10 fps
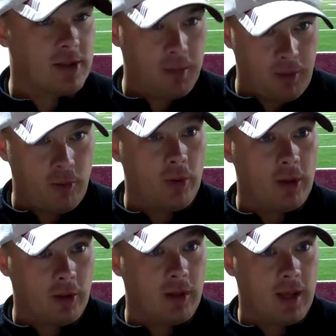Then he played
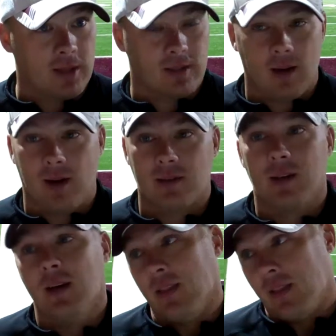really good against us.
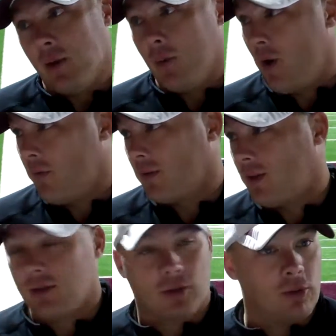Then he went over to
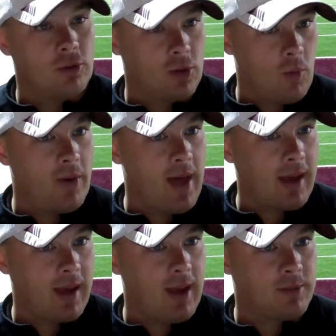Tuscaloosa and won
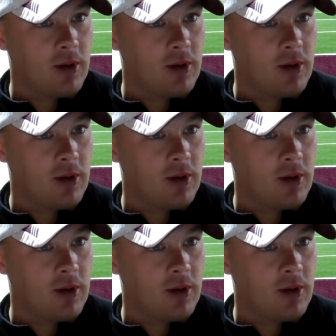that game.